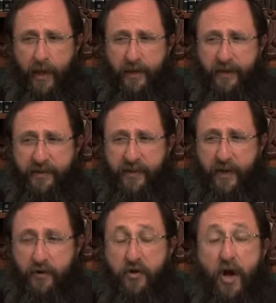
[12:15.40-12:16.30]
and a
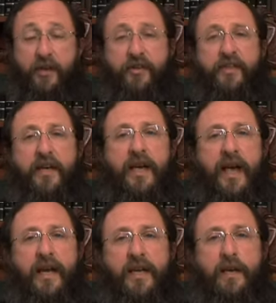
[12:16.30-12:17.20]
desire not to take
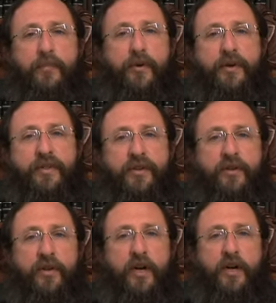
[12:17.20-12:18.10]
any
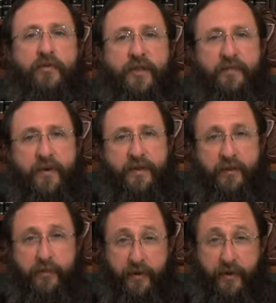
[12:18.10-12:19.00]
personal
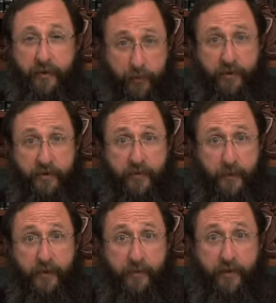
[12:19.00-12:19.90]
responsibility. Personal
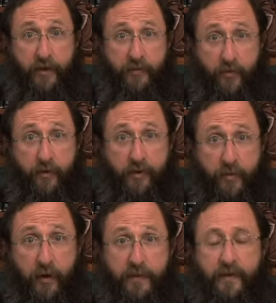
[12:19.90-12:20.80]
responsibility, of course,
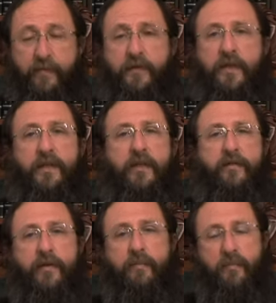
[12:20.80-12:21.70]
we always emphasize as the
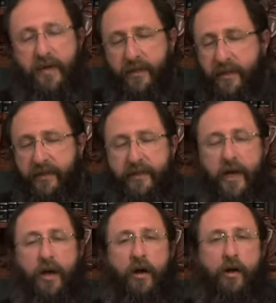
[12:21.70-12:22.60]
very basis
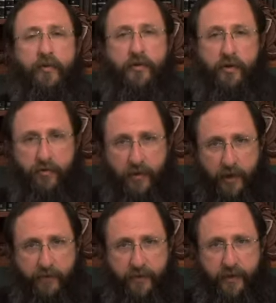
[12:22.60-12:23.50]
of a Torah
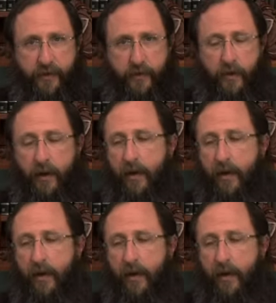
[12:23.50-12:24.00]
lifestyle.